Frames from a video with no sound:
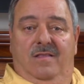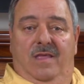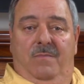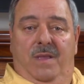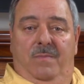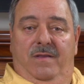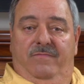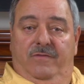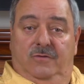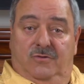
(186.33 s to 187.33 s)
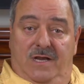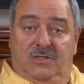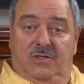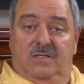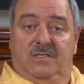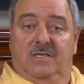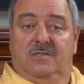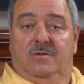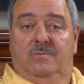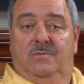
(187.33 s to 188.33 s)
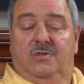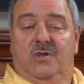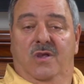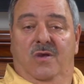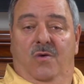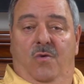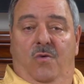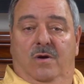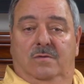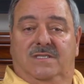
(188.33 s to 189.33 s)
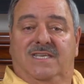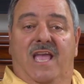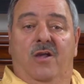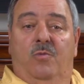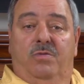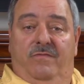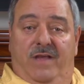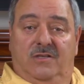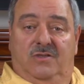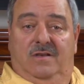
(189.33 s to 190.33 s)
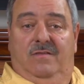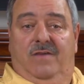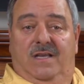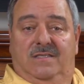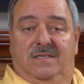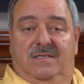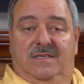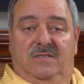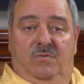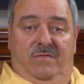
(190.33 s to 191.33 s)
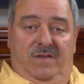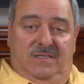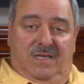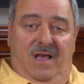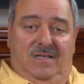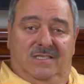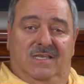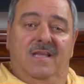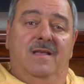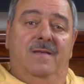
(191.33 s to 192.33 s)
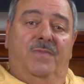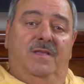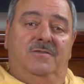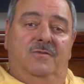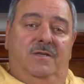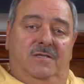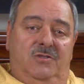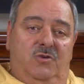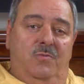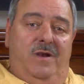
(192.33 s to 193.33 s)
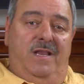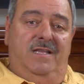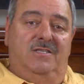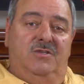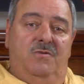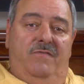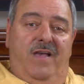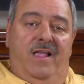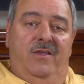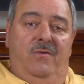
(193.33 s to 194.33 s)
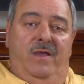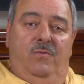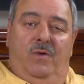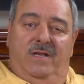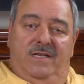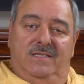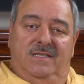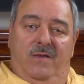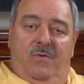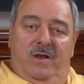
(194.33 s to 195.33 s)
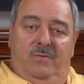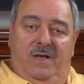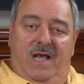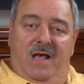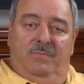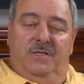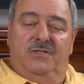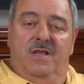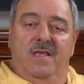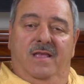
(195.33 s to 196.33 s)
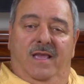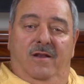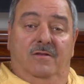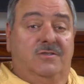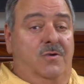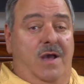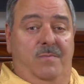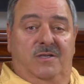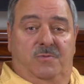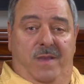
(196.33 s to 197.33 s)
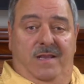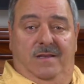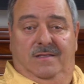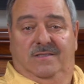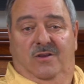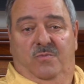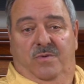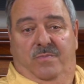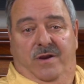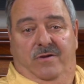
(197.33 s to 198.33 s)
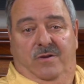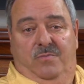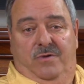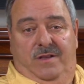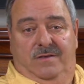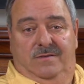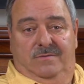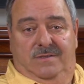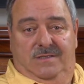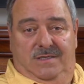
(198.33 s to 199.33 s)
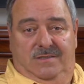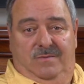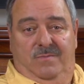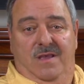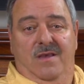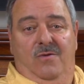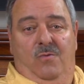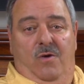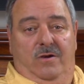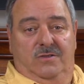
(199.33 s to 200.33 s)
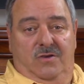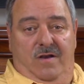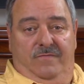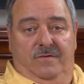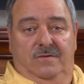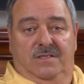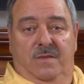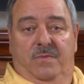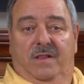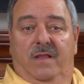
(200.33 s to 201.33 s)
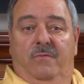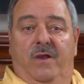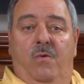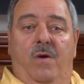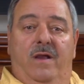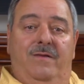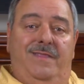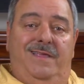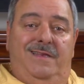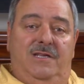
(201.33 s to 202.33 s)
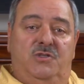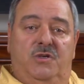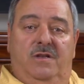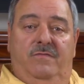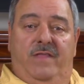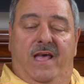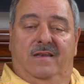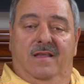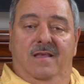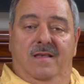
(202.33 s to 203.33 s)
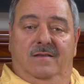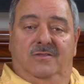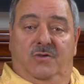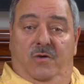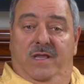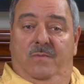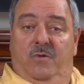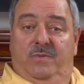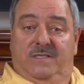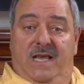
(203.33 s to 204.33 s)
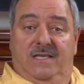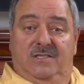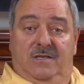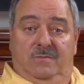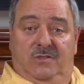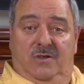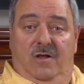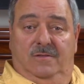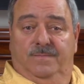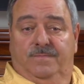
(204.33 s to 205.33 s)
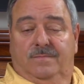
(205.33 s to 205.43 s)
They may be filtration systems or scale prevention devices, as we've discussed. So the consumer needs to evaluate what it is they want to accomplish and also how much maintenance they're prepared to put into a system. Water softeners typically require the addition of that sodium or potassium salt.